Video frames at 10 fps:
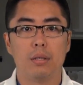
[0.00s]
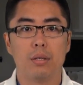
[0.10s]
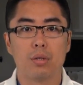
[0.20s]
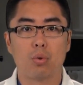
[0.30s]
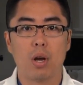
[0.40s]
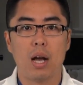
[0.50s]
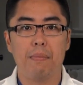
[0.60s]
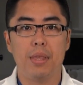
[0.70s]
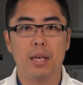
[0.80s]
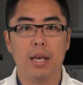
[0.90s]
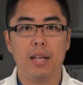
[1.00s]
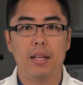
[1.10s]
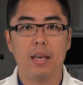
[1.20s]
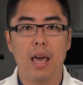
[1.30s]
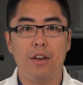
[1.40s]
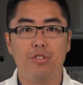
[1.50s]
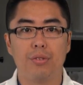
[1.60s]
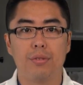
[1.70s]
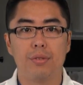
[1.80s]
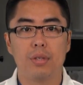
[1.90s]
Describe the
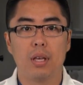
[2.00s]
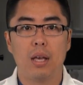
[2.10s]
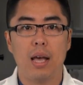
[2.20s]
indications